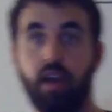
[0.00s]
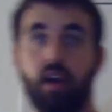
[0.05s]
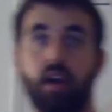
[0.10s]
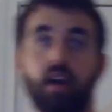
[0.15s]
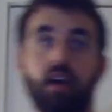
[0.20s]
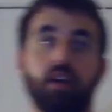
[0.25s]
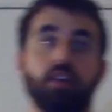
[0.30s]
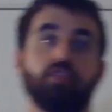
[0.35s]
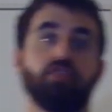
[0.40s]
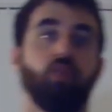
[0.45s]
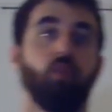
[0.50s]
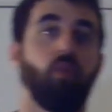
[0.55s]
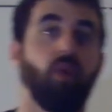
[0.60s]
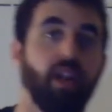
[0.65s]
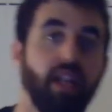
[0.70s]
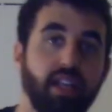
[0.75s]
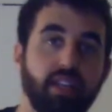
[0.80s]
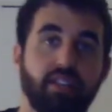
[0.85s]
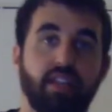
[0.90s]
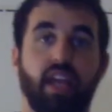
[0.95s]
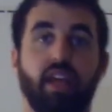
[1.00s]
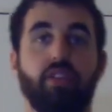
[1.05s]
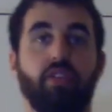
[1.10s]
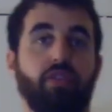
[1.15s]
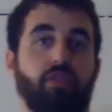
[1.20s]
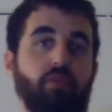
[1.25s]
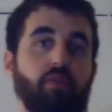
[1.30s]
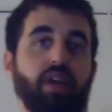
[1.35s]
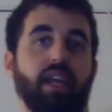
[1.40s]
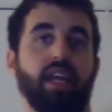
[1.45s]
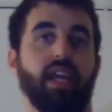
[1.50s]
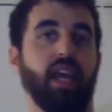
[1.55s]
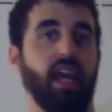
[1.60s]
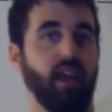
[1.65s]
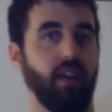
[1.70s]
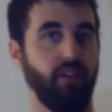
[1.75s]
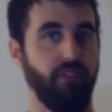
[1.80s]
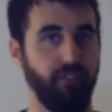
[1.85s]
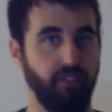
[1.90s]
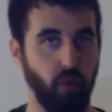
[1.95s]
So what is a 3 and a
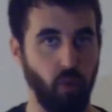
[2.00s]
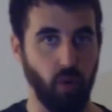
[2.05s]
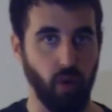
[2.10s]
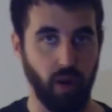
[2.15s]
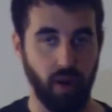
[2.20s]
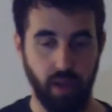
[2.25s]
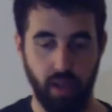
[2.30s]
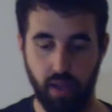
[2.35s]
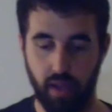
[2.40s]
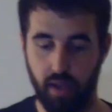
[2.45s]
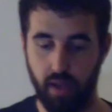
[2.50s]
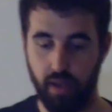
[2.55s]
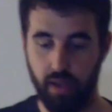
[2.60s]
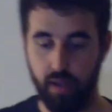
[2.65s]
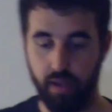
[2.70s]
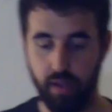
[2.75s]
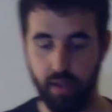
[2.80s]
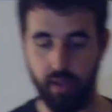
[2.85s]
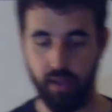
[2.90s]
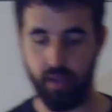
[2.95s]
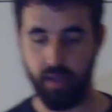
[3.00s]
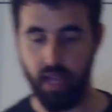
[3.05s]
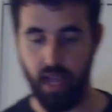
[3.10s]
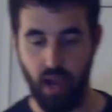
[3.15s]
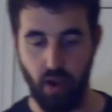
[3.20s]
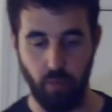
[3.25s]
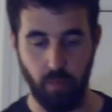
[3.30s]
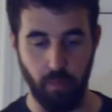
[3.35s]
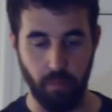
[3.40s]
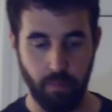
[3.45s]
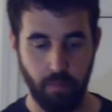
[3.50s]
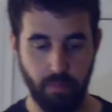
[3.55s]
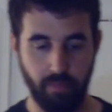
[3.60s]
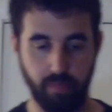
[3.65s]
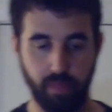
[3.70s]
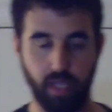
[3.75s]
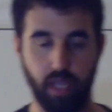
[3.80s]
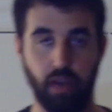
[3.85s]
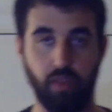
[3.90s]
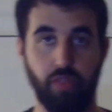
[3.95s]
4? Now, a
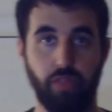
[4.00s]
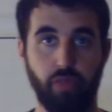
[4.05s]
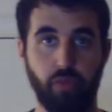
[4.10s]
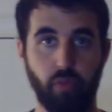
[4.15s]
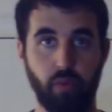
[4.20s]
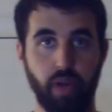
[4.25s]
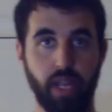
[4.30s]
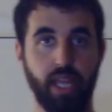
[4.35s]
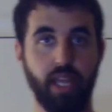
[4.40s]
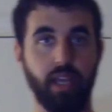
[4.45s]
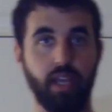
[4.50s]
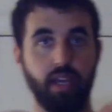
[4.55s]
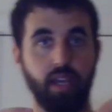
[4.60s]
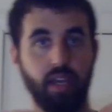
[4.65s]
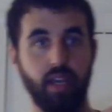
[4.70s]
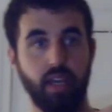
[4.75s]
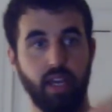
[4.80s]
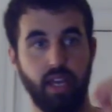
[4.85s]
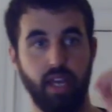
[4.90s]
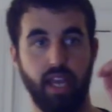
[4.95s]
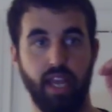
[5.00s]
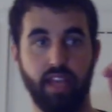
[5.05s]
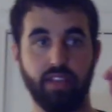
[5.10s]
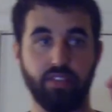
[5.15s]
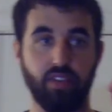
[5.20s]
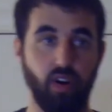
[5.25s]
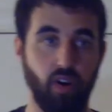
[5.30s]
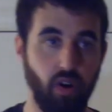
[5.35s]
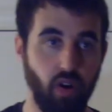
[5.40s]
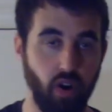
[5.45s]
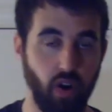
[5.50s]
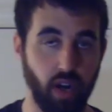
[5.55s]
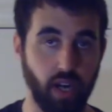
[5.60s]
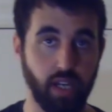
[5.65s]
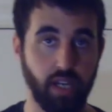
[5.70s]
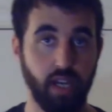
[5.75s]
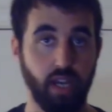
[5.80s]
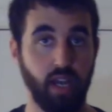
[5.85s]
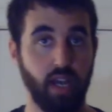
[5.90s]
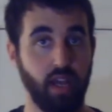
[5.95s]
3 is a hook
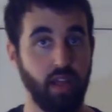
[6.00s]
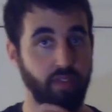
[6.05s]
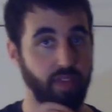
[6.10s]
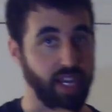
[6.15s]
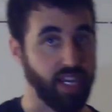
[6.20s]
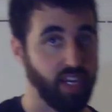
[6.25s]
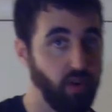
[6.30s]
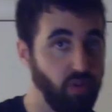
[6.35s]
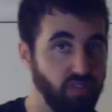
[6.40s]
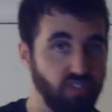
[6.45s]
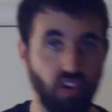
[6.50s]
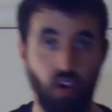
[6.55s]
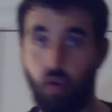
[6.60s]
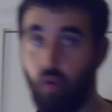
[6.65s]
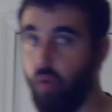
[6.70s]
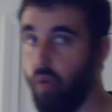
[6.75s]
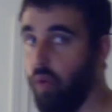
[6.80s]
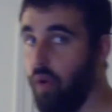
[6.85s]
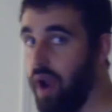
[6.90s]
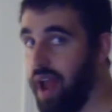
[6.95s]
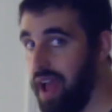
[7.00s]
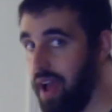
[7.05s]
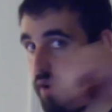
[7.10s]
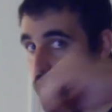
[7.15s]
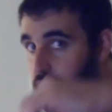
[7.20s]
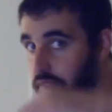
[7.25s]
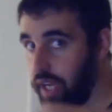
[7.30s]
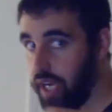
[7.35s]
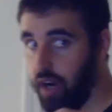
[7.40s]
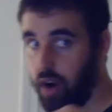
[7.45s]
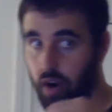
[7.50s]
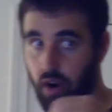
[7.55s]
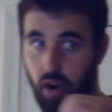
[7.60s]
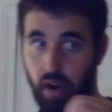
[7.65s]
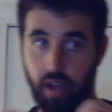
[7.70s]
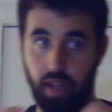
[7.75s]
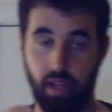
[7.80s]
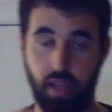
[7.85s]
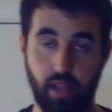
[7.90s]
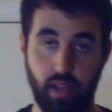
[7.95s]
that goes around the guard.
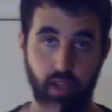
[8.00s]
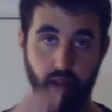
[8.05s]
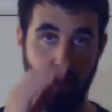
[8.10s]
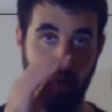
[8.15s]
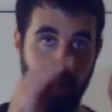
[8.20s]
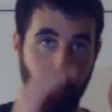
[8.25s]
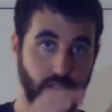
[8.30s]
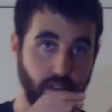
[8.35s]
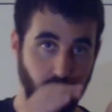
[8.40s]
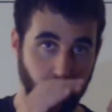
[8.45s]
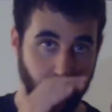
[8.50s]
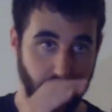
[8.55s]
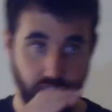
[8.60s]
So it's just